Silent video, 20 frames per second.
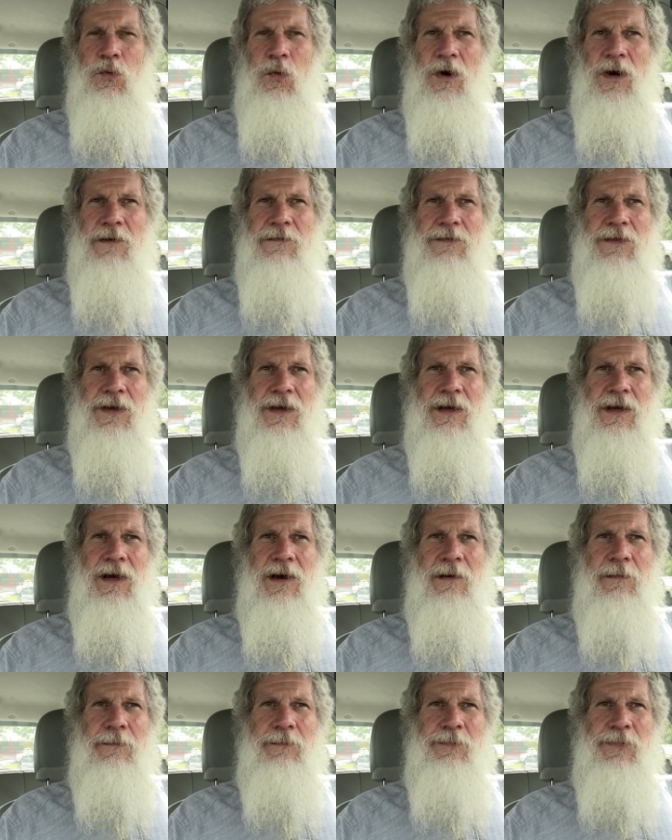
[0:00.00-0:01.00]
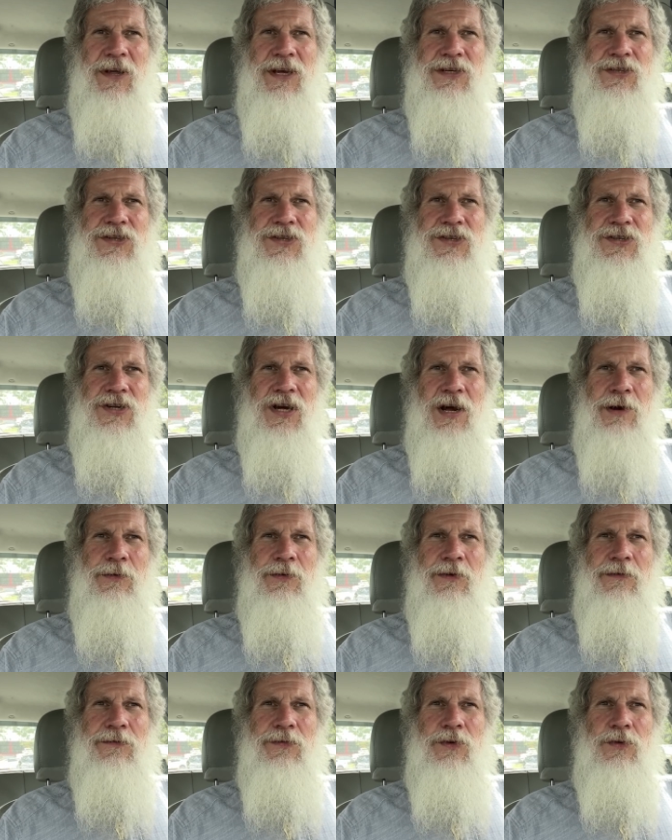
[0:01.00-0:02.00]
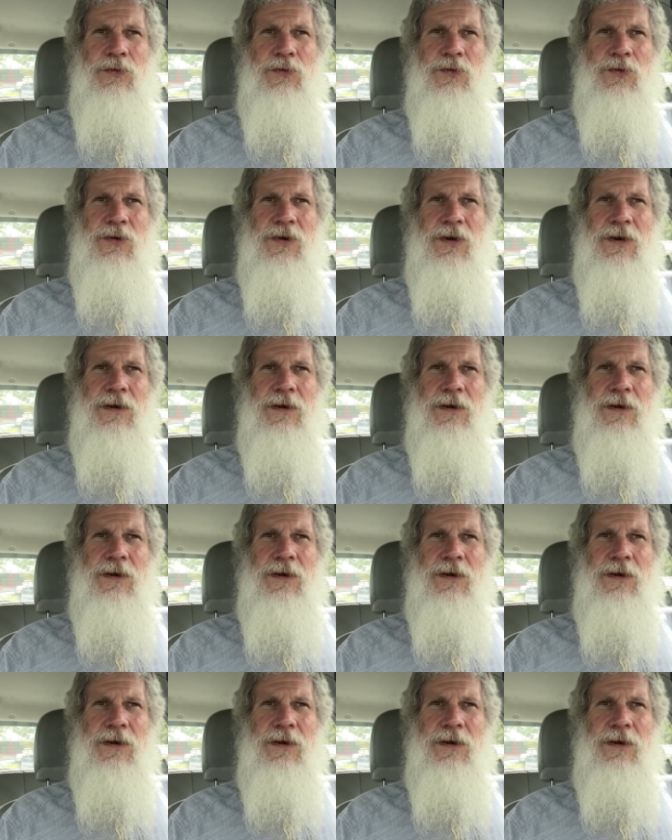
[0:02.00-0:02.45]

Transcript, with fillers: one of the uh, places I reviewed